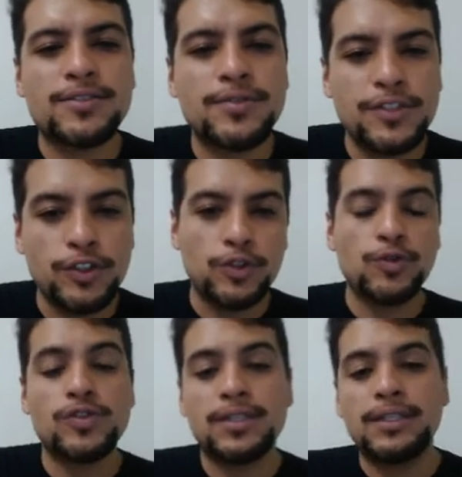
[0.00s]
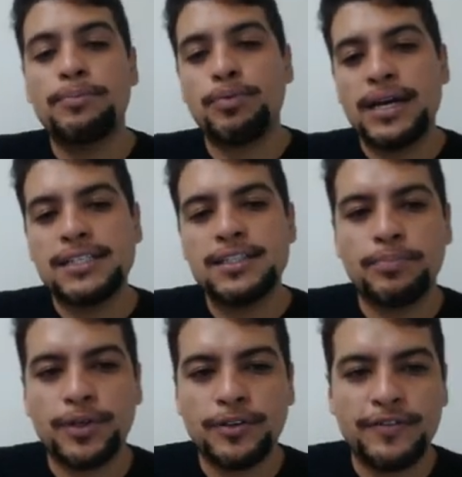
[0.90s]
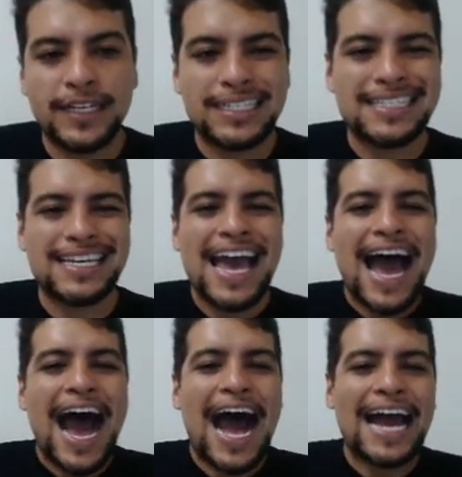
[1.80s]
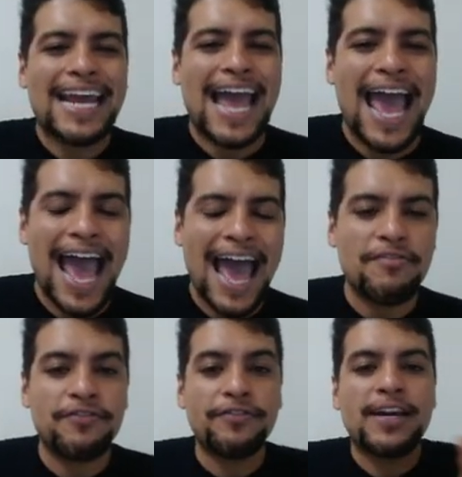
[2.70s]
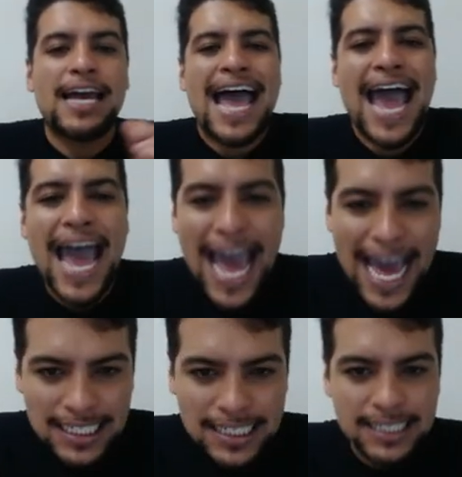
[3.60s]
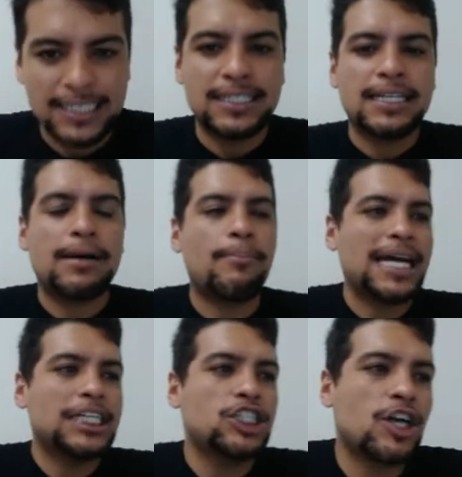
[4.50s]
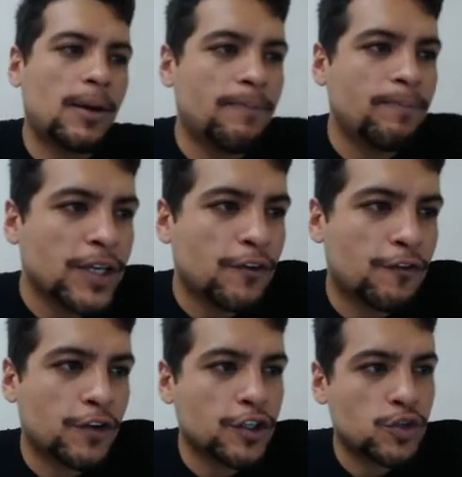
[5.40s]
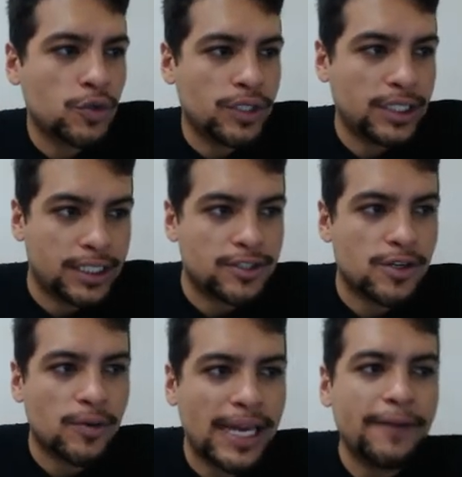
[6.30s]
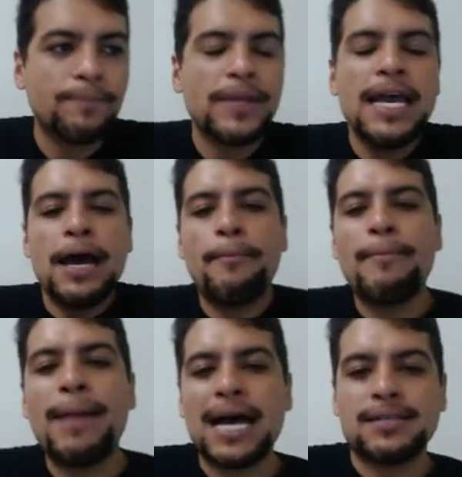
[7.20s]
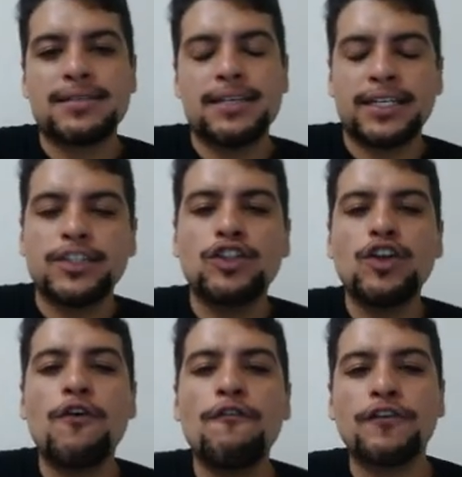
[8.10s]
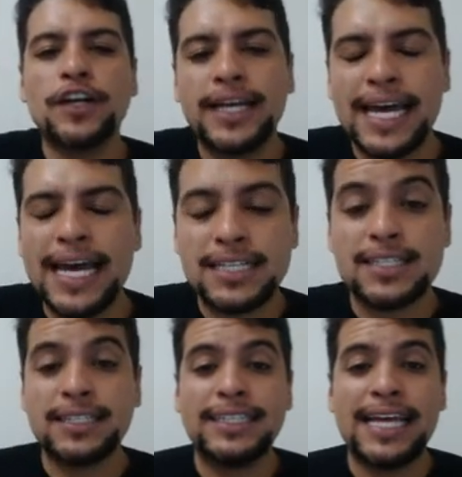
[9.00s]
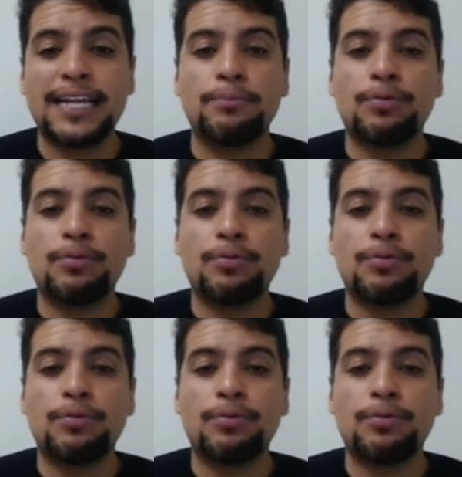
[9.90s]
to use the present perfect. I have had my job for two years, okay? Márcia, don't forget that